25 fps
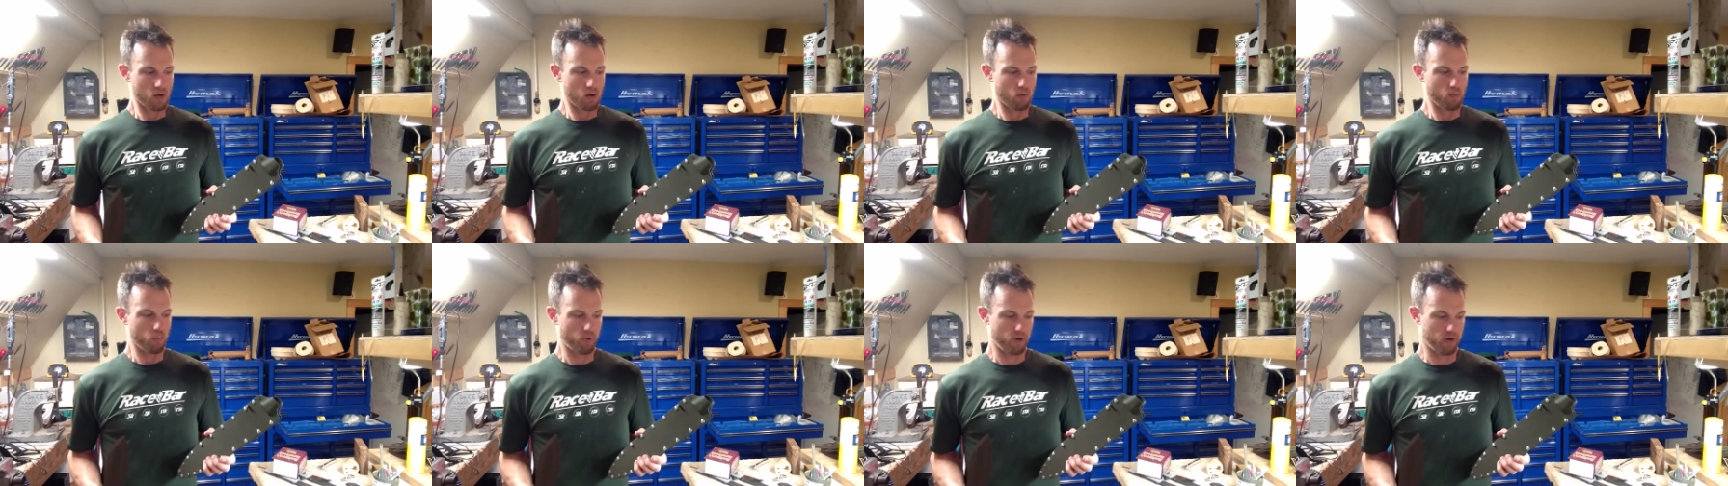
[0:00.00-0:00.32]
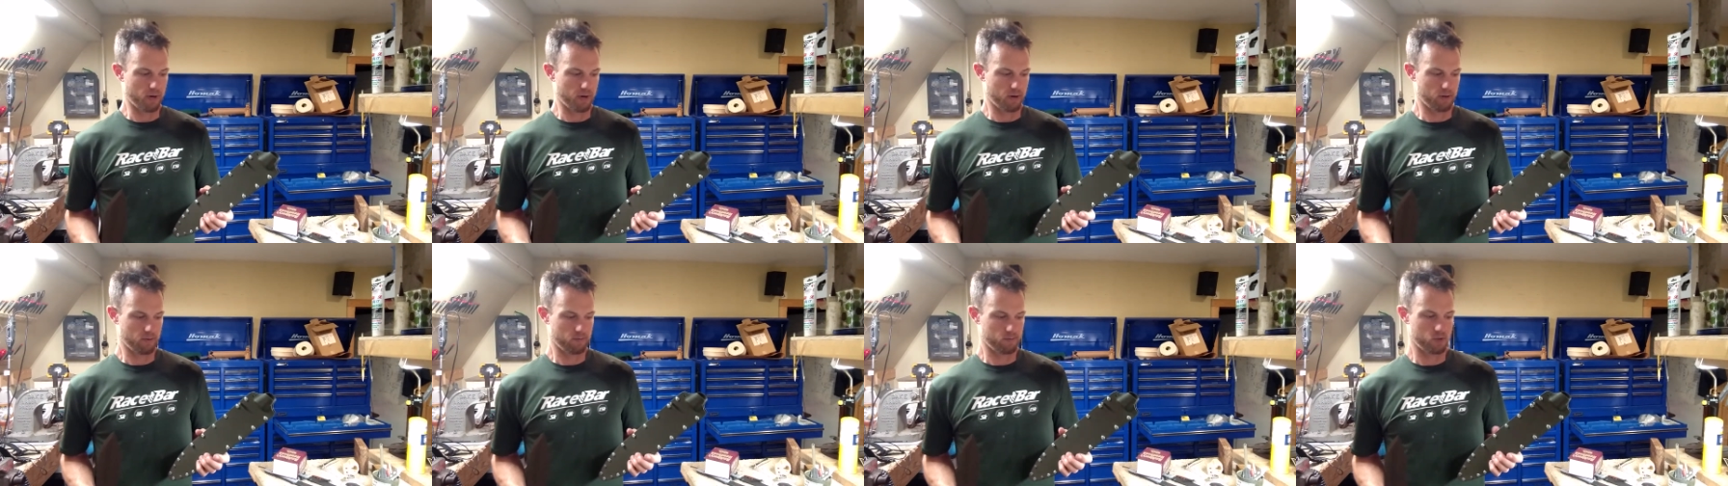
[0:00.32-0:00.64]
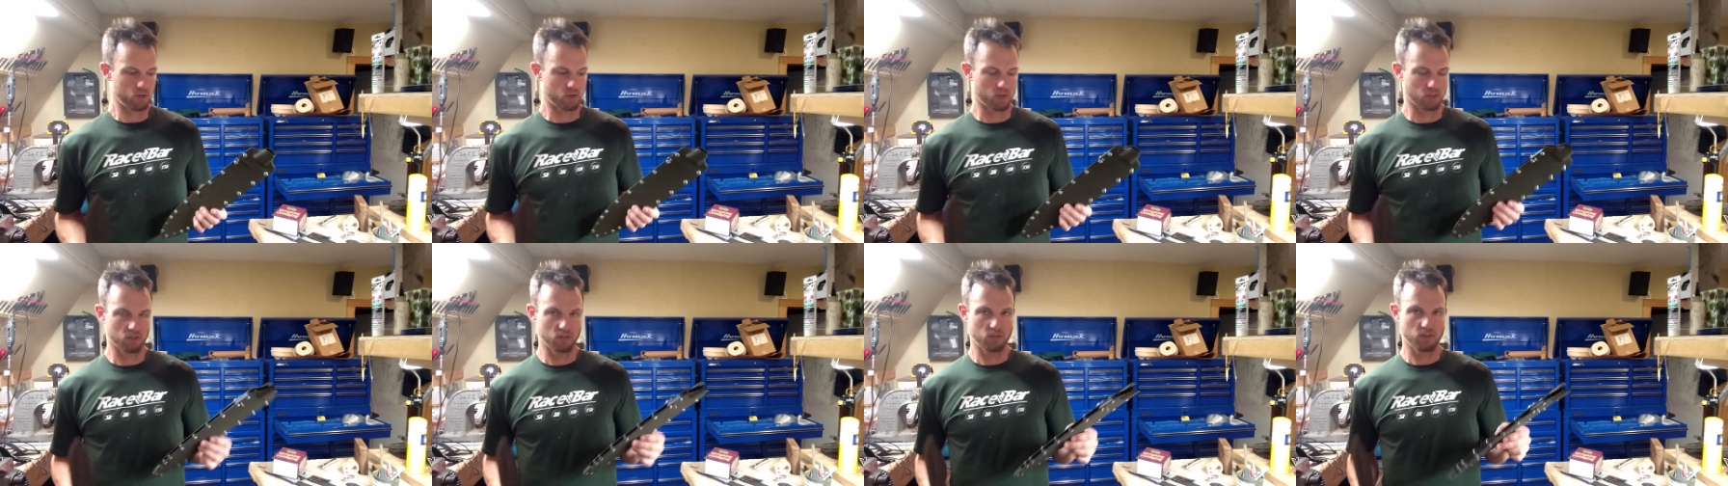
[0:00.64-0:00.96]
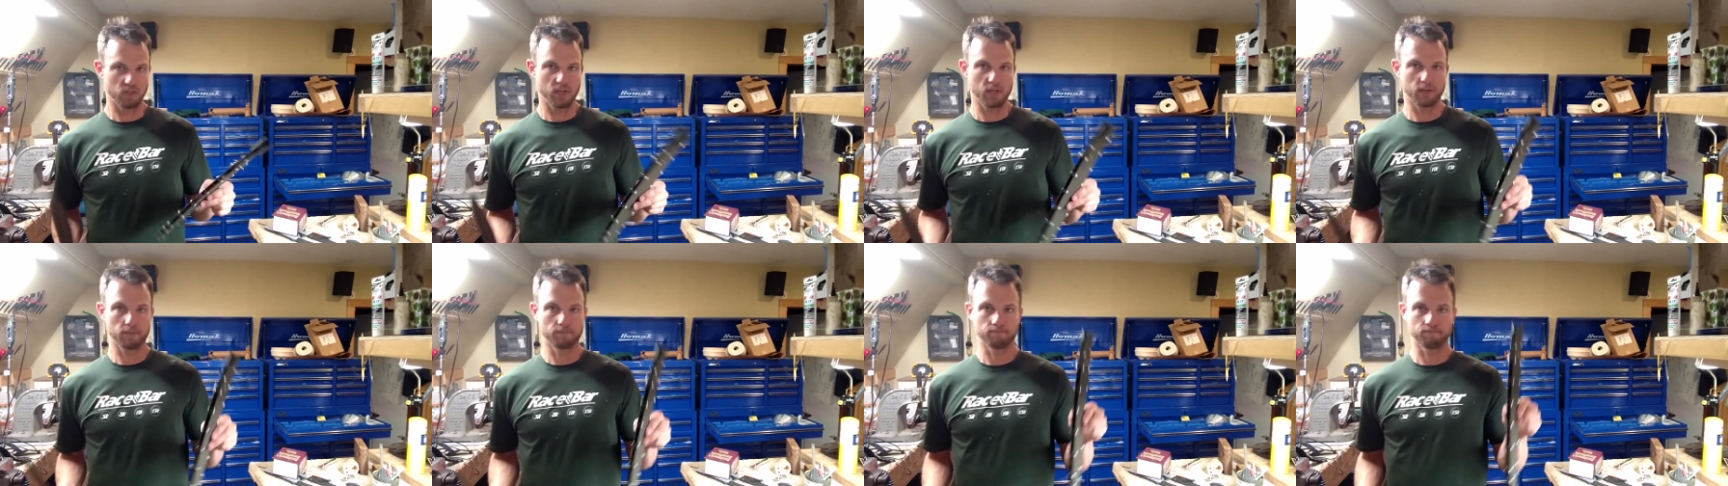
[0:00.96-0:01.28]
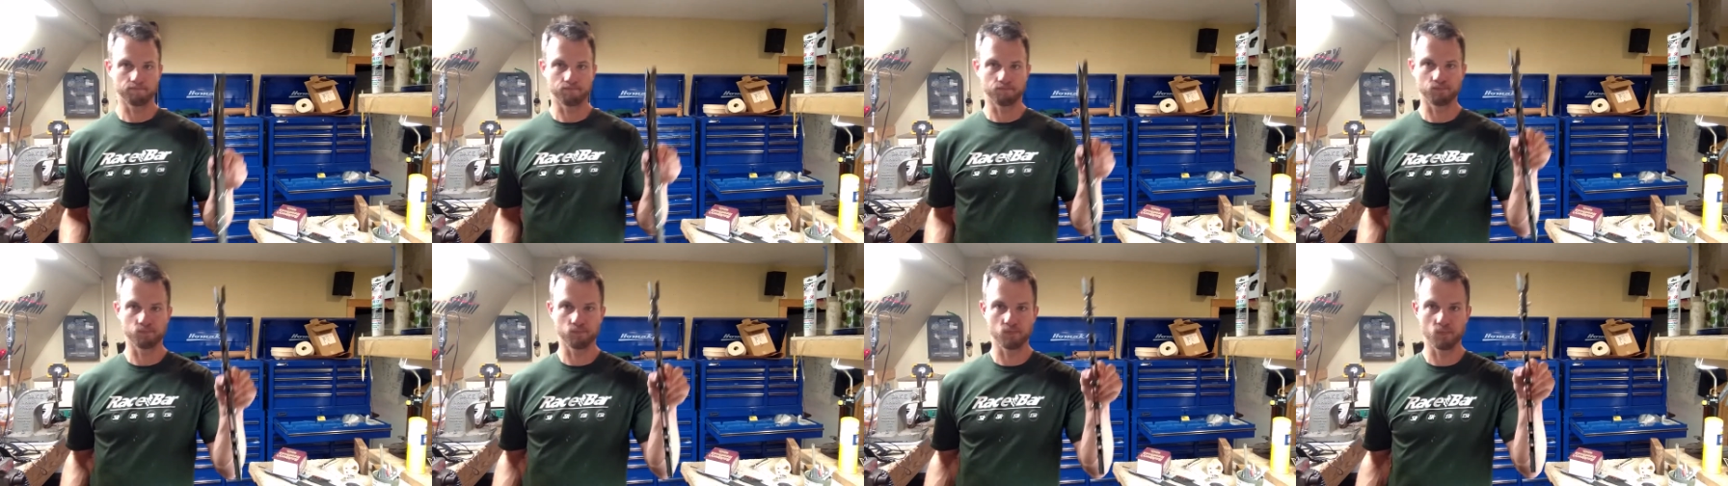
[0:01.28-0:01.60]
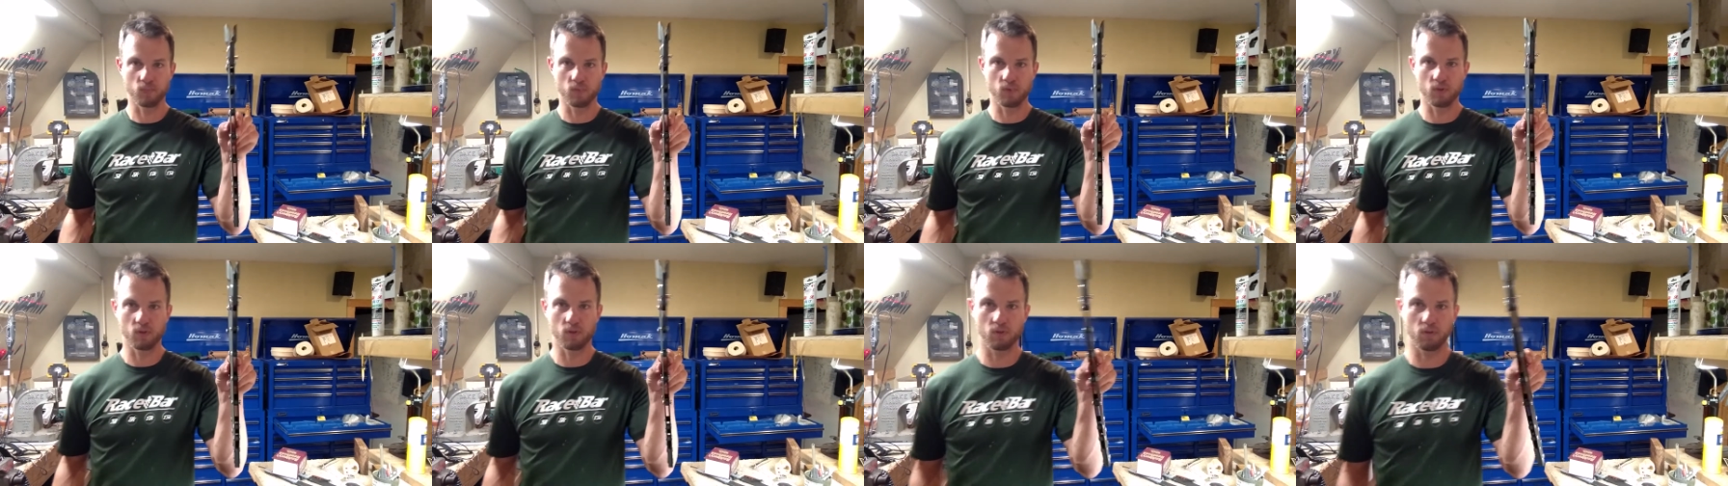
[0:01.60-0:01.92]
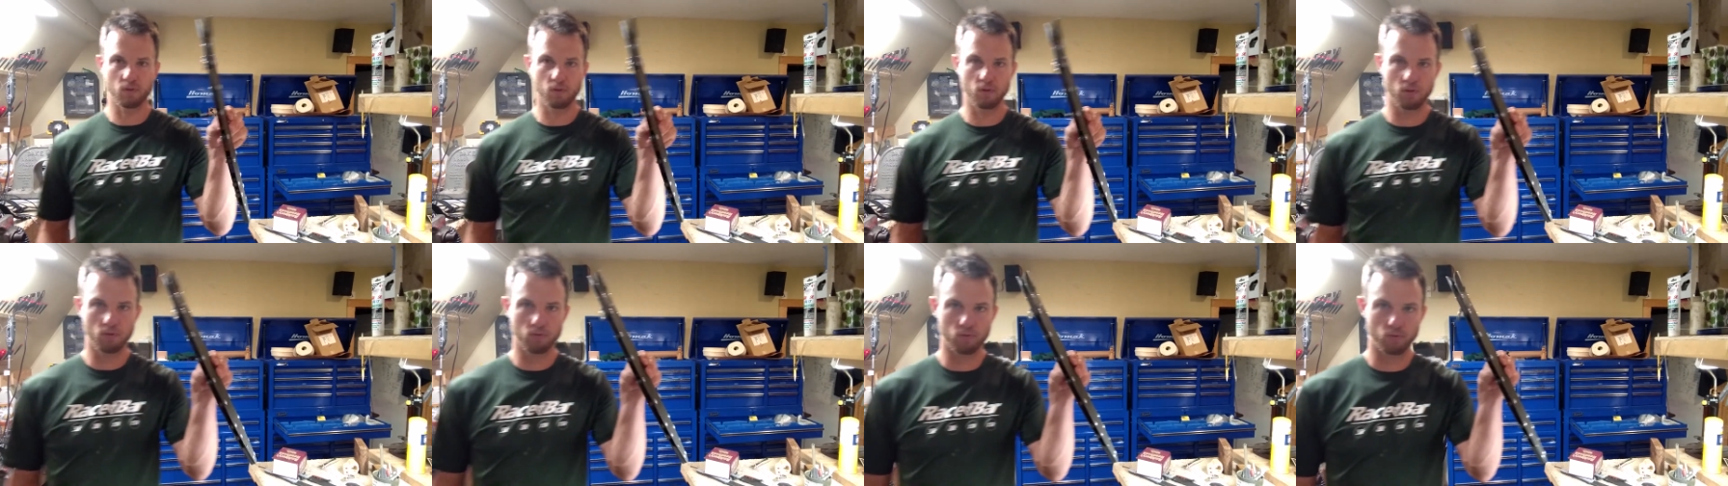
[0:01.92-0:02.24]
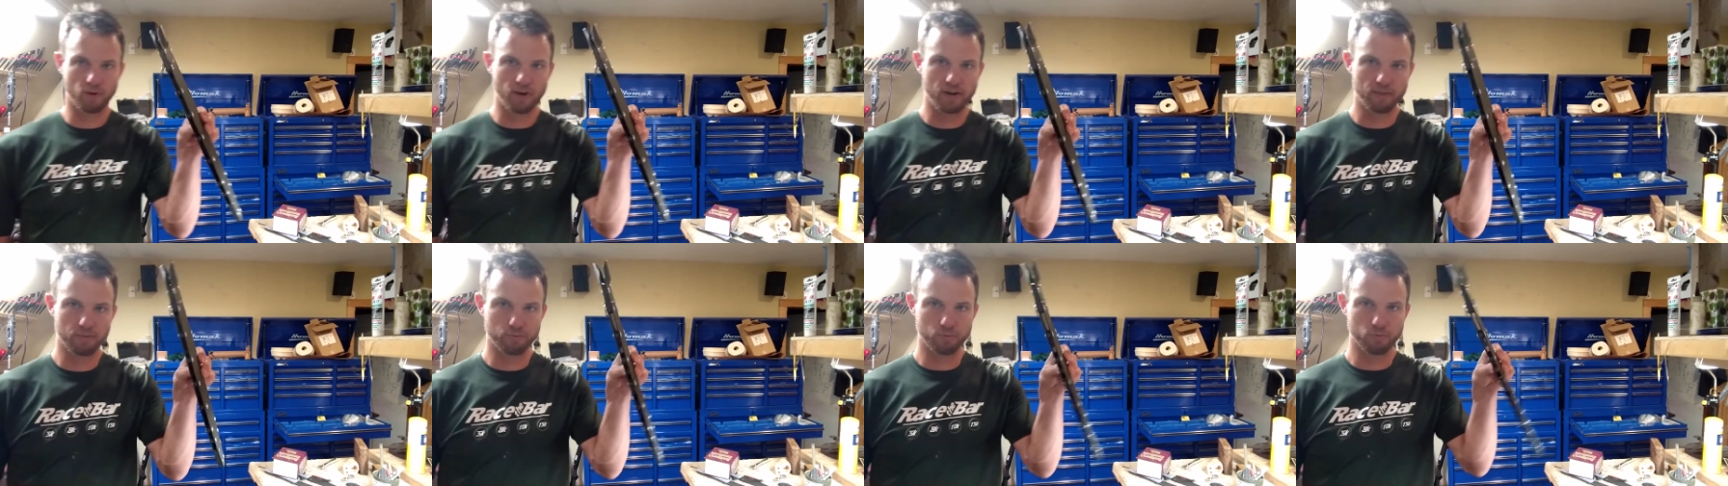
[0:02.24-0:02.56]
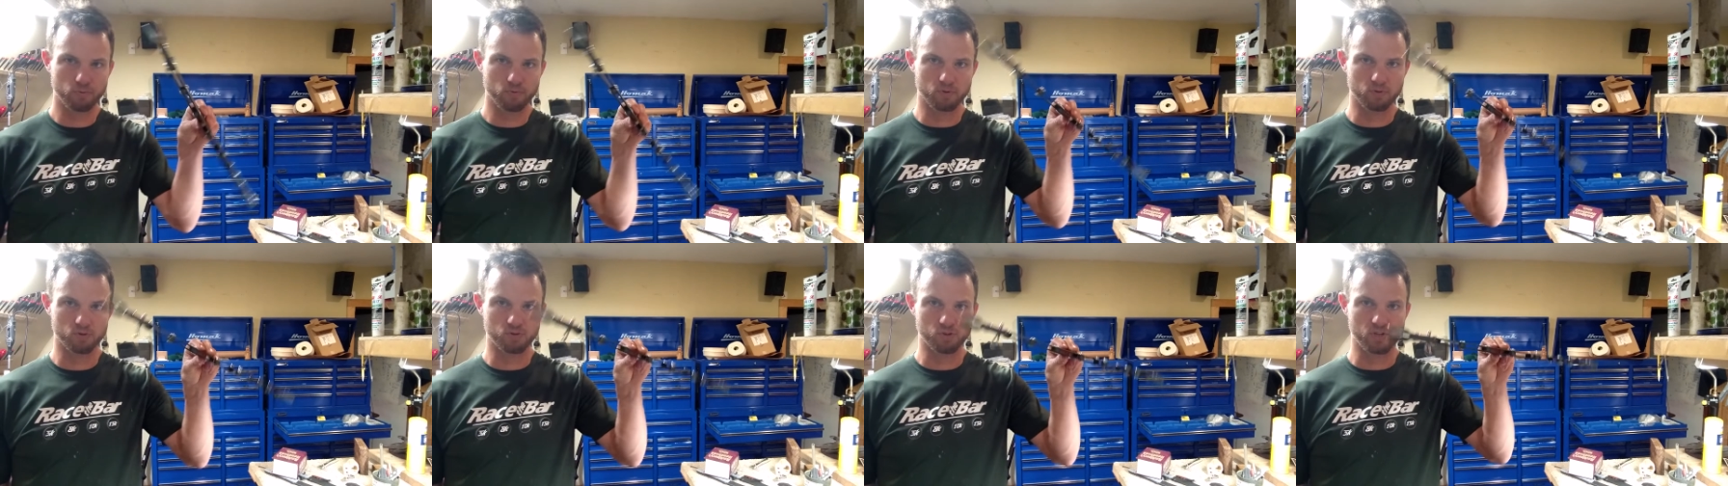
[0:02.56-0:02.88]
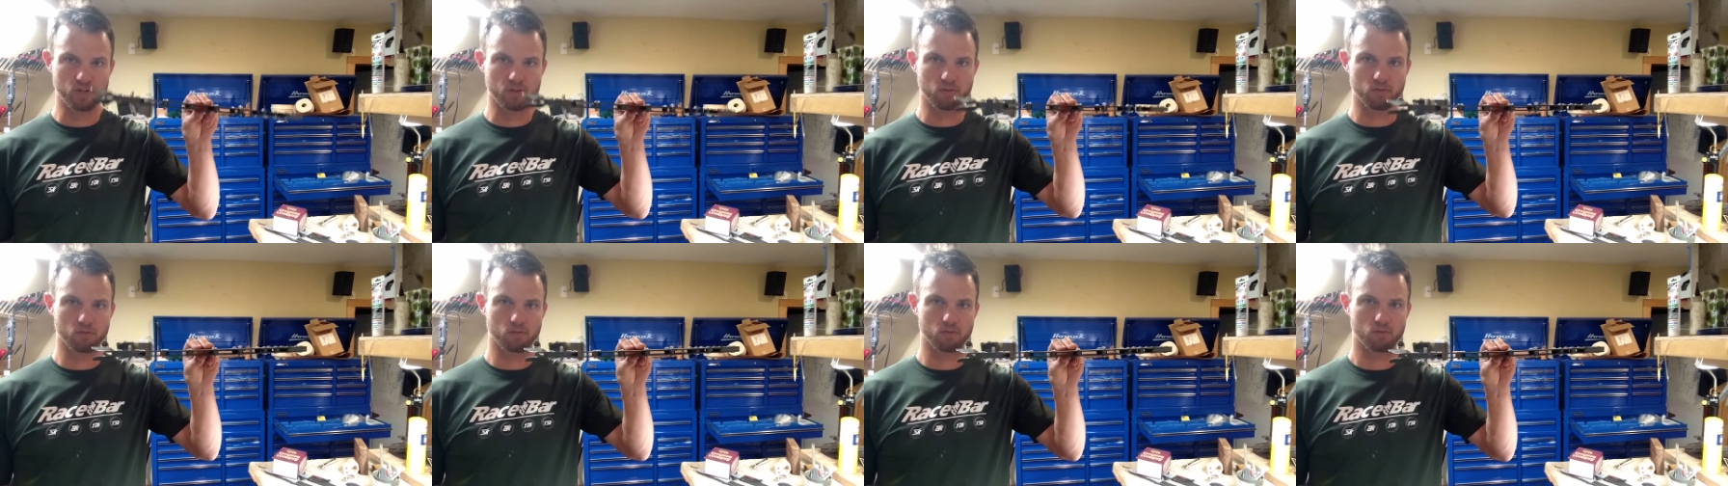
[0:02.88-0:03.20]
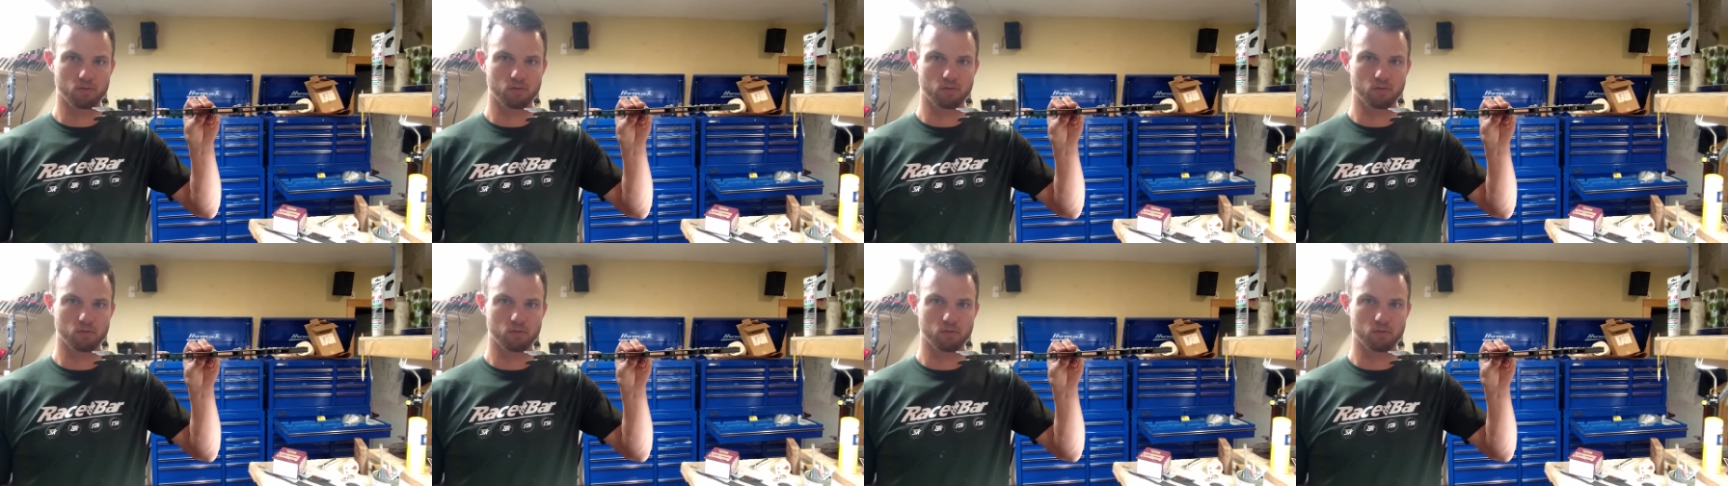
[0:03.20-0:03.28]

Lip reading: But you can see right through the sheath,